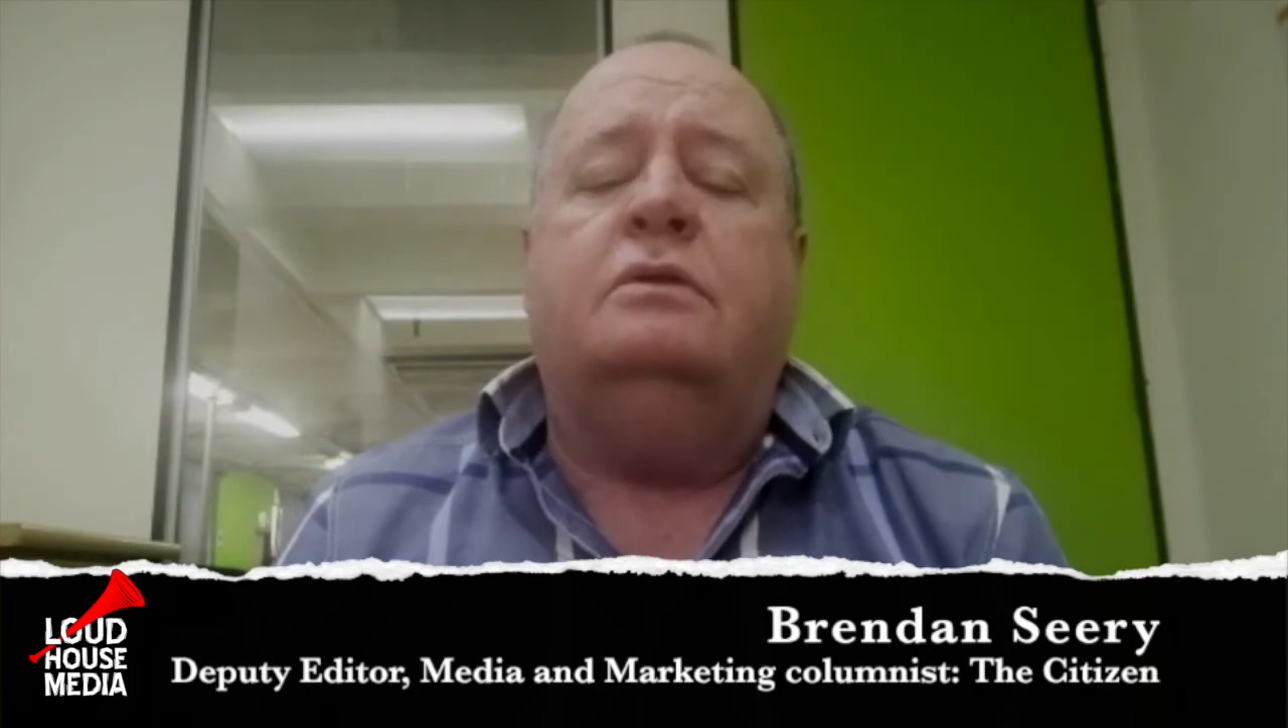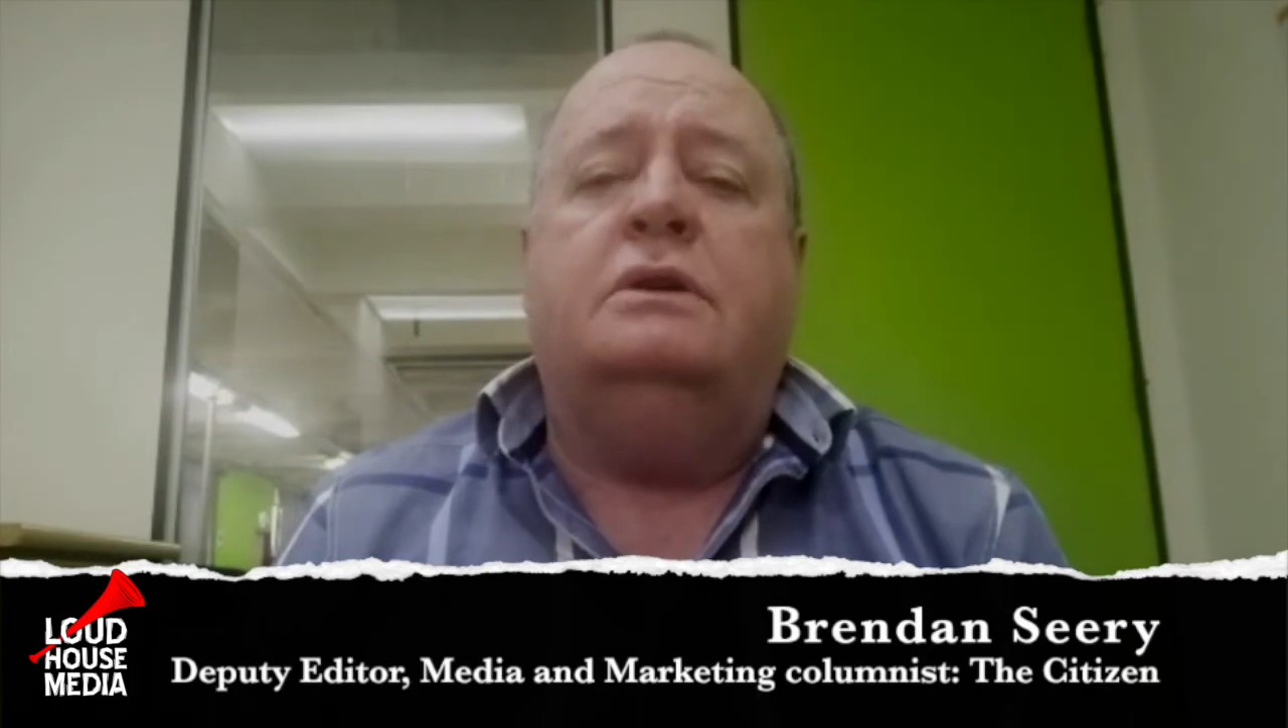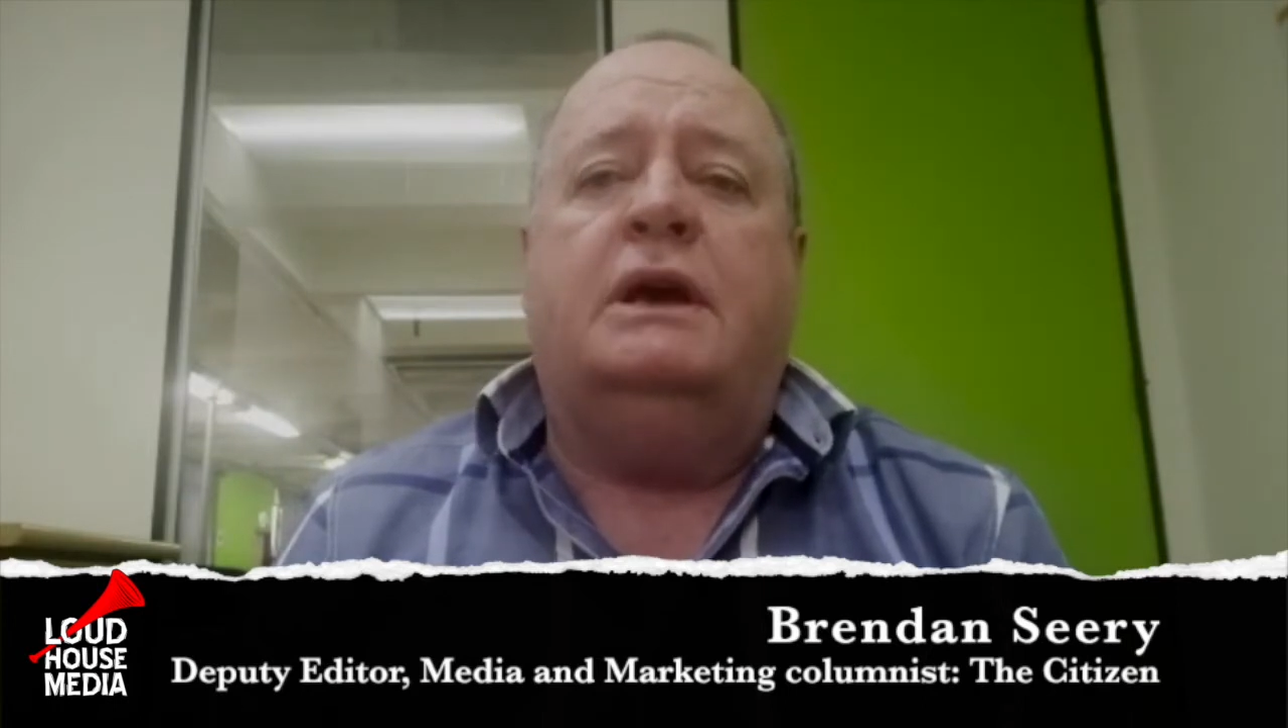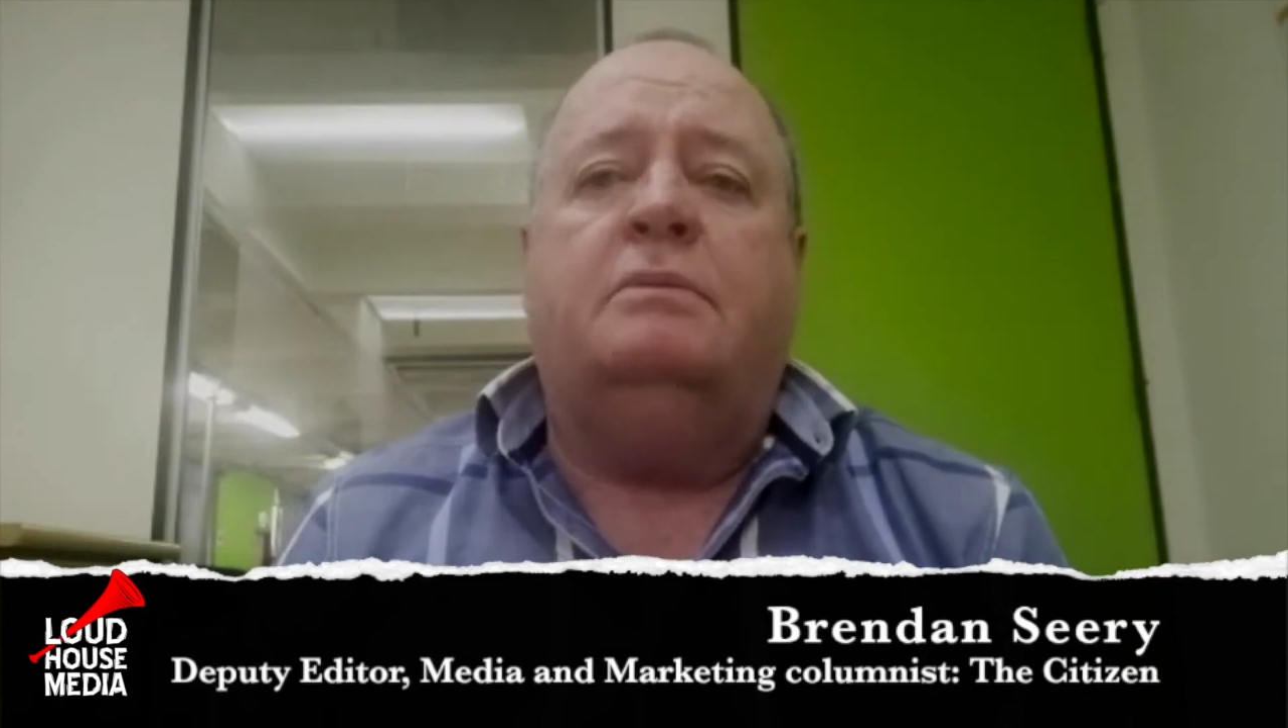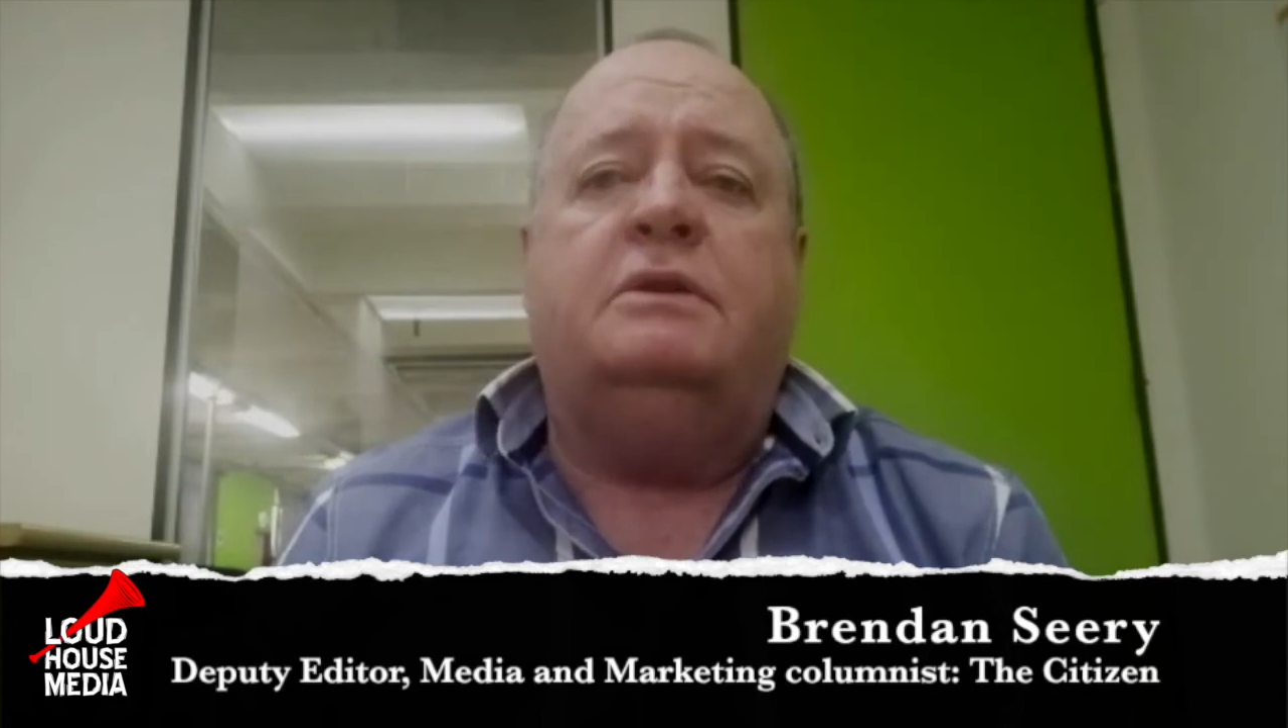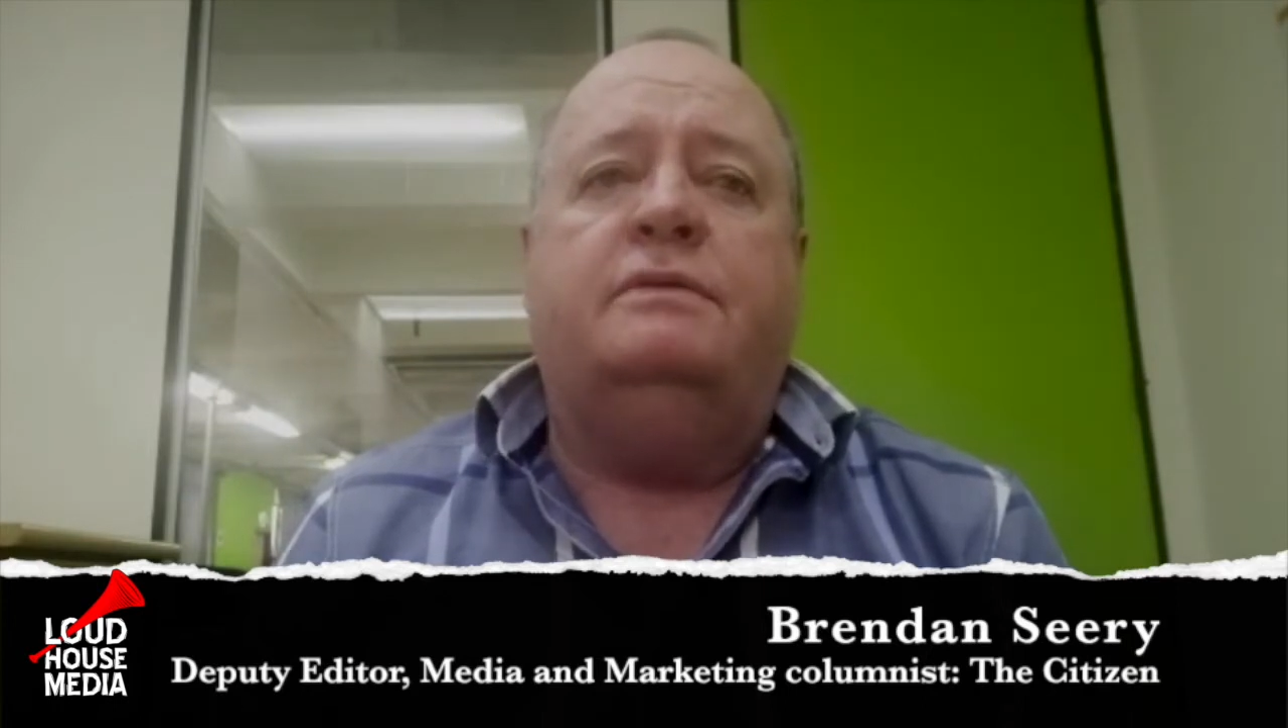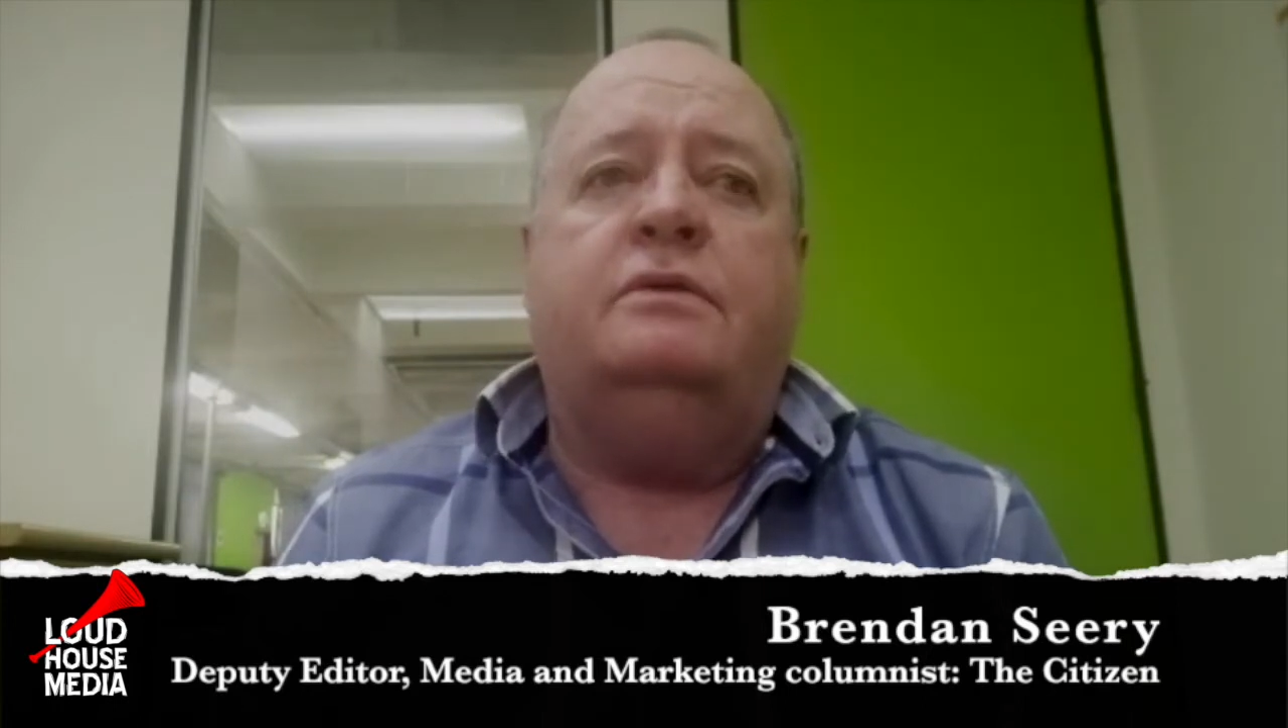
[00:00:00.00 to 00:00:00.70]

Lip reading: and damned if